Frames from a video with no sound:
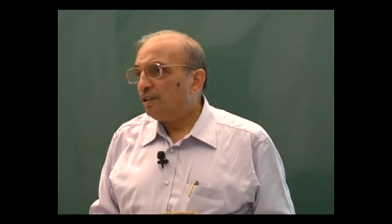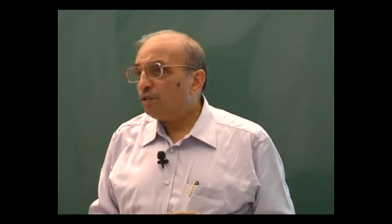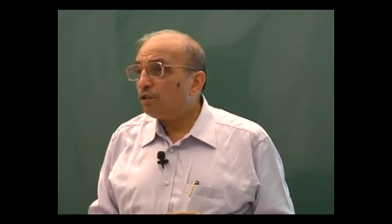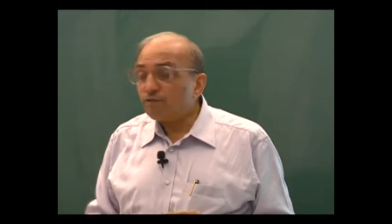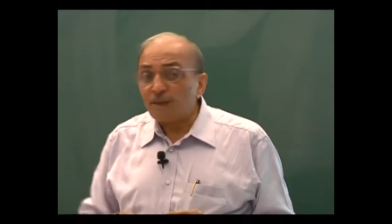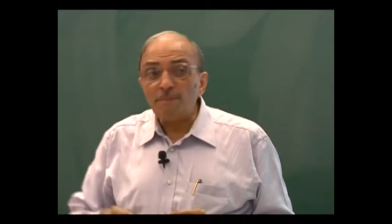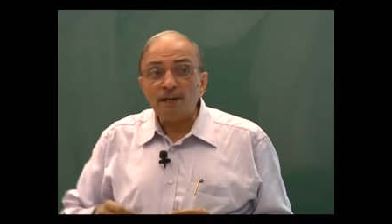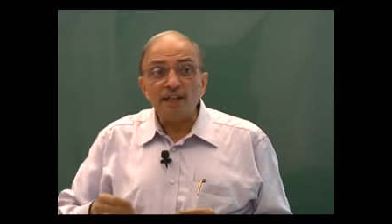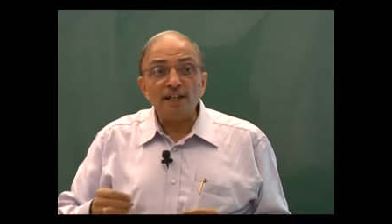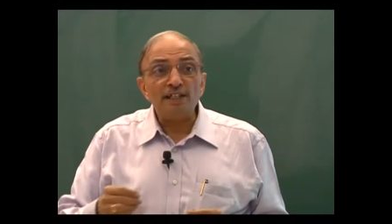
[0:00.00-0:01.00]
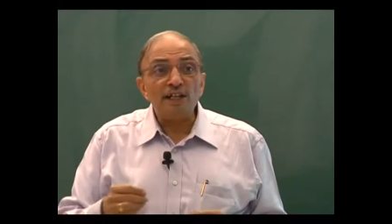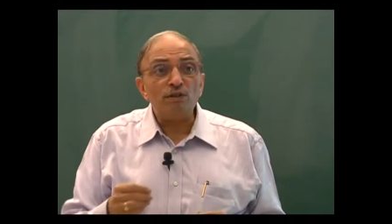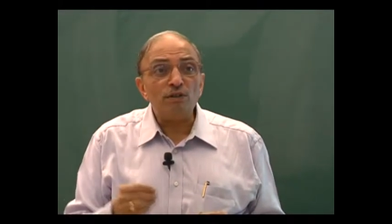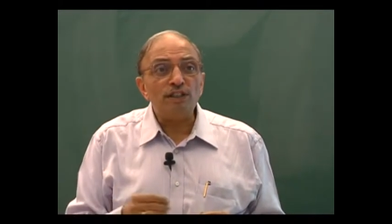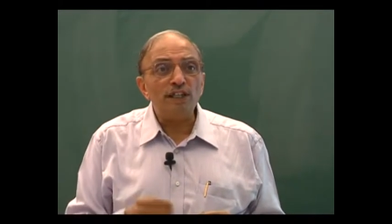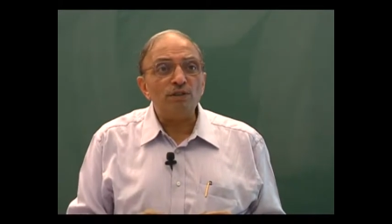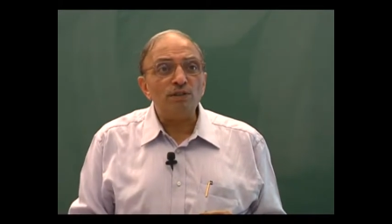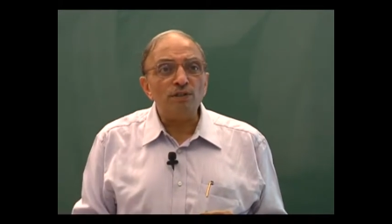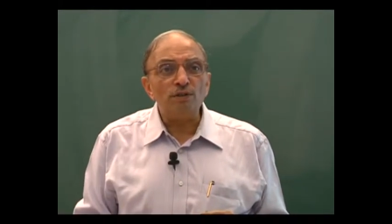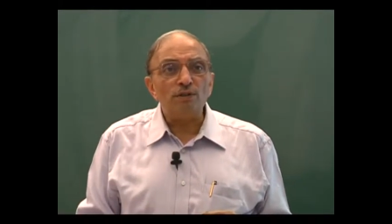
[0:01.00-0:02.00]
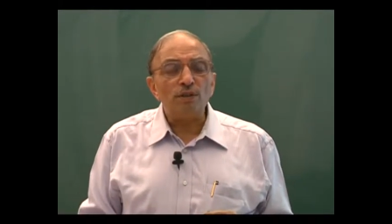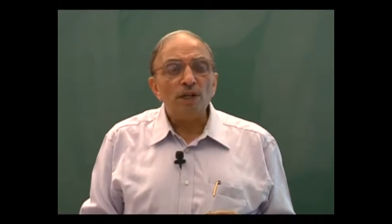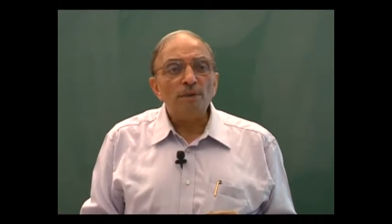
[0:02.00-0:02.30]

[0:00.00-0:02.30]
So if somebody does a good thing to you,